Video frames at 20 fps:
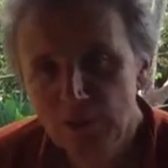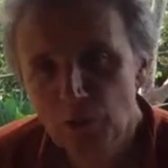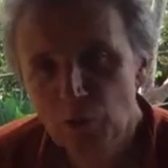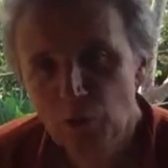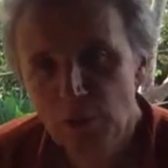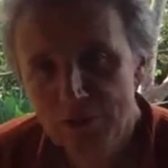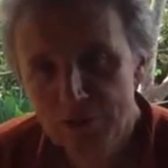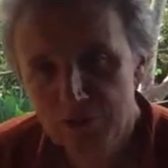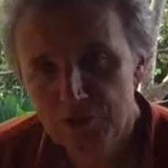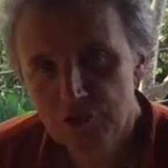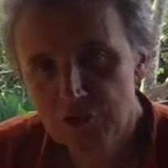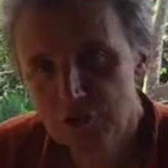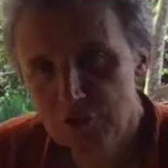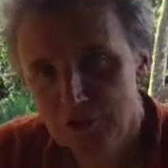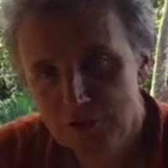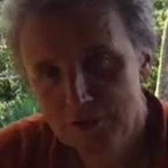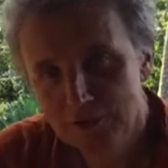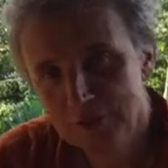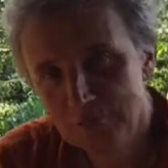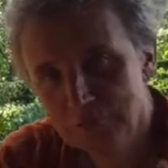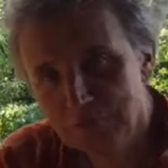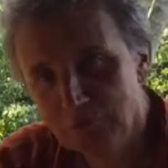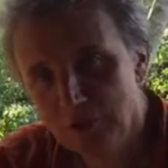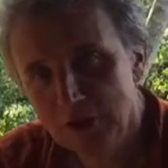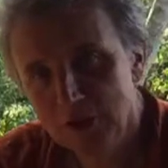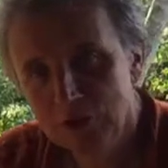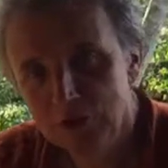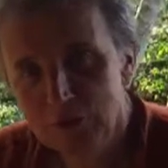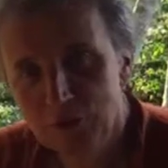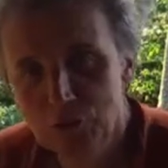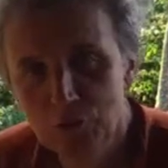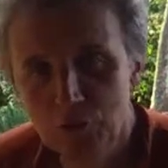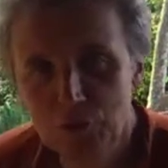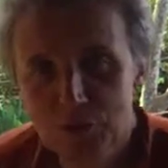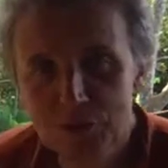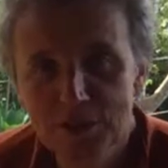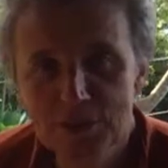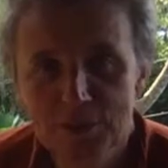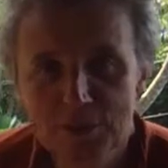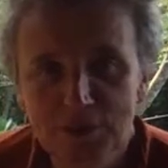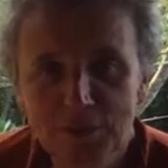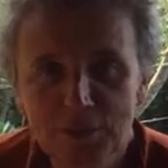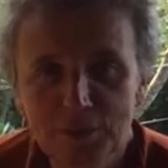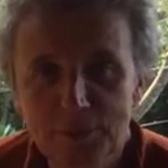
question, and one of the groups that I'm